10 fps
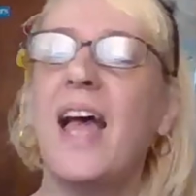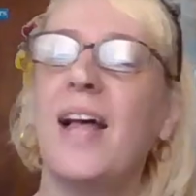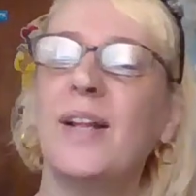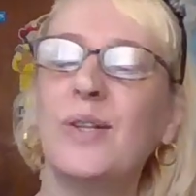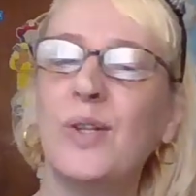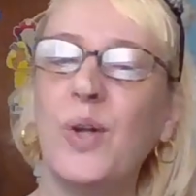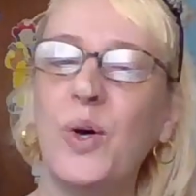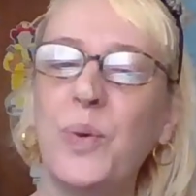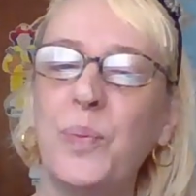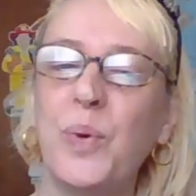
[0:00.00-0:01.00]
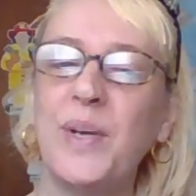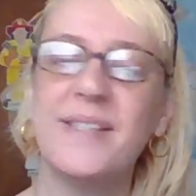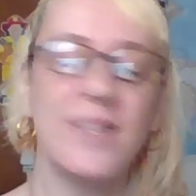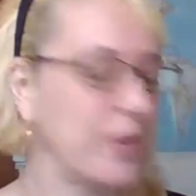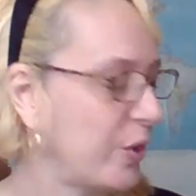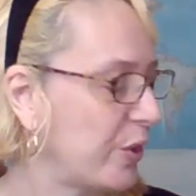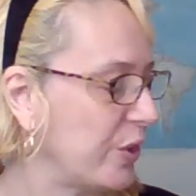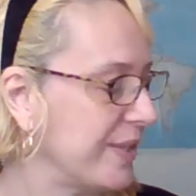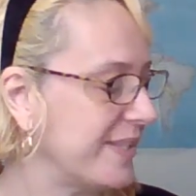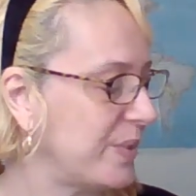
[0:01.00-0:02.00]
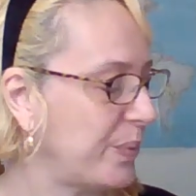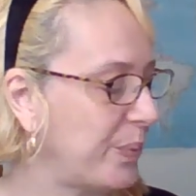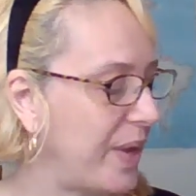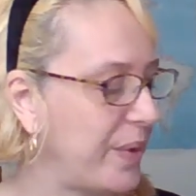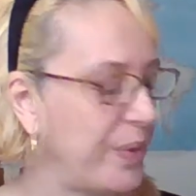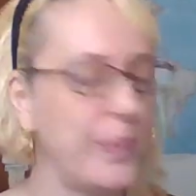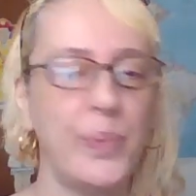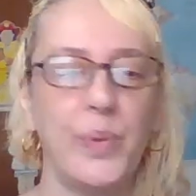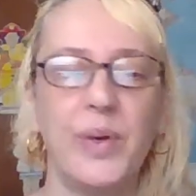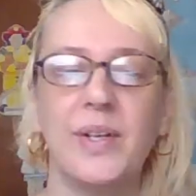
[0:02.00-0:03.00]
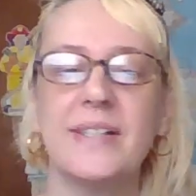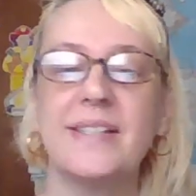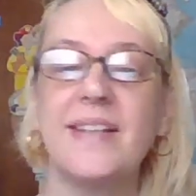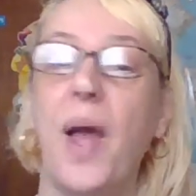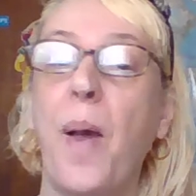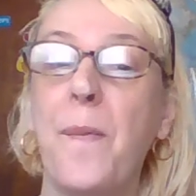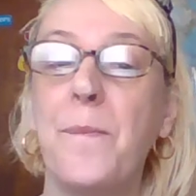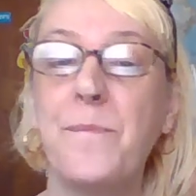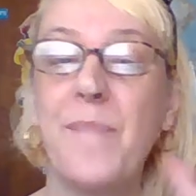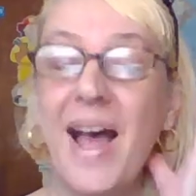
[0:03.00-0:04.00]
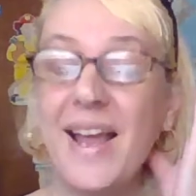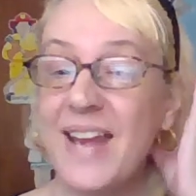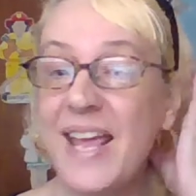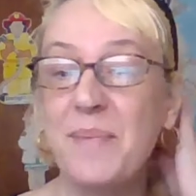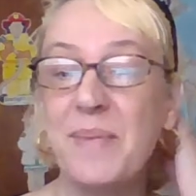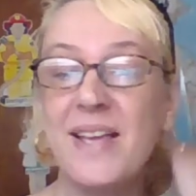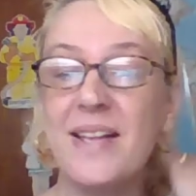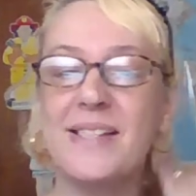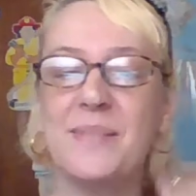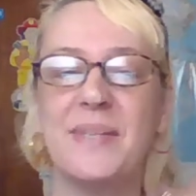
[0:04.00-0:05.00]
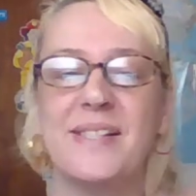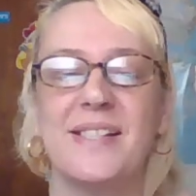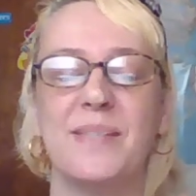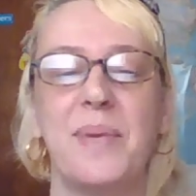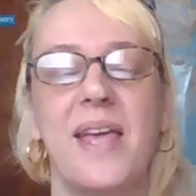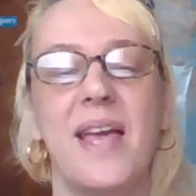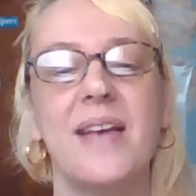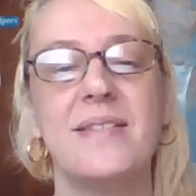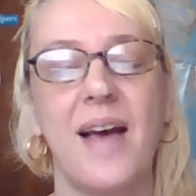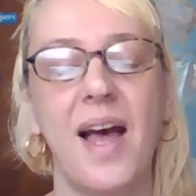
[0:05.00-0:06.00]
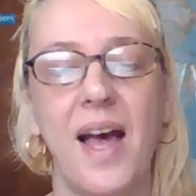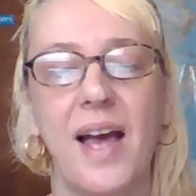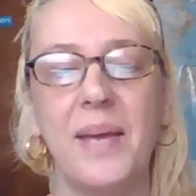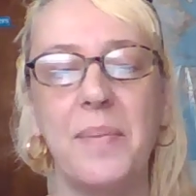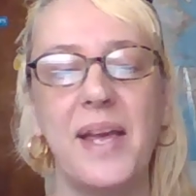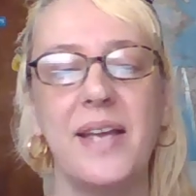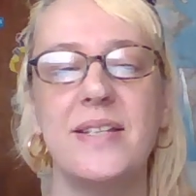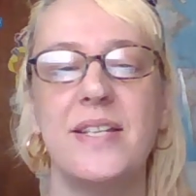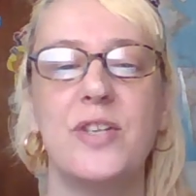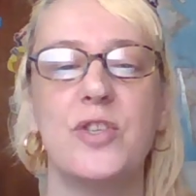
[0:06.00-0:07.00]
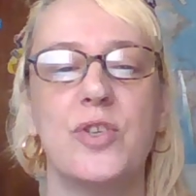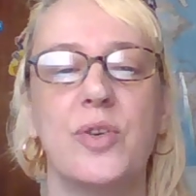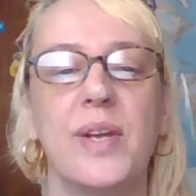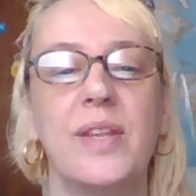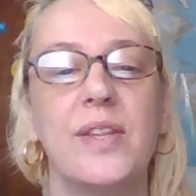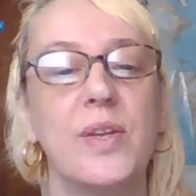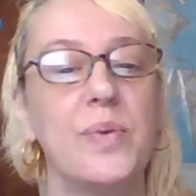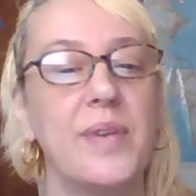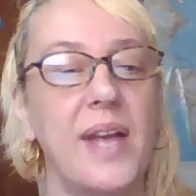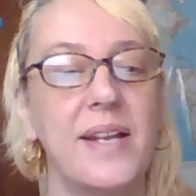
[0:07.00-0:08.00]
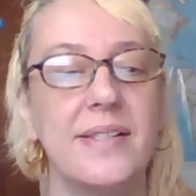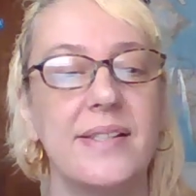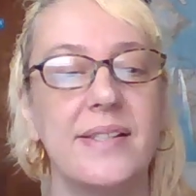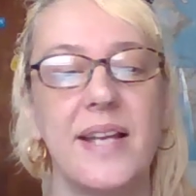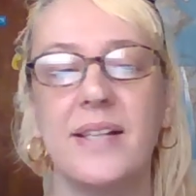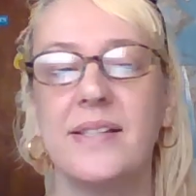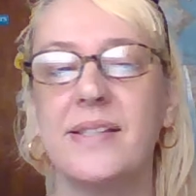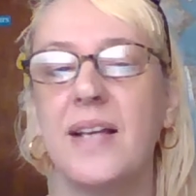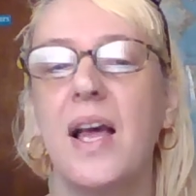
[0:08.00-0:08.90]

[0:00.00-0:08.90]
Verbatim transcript: Hello, boys and girls around the world. My name is Missus B, and I'm a teacher in the United States.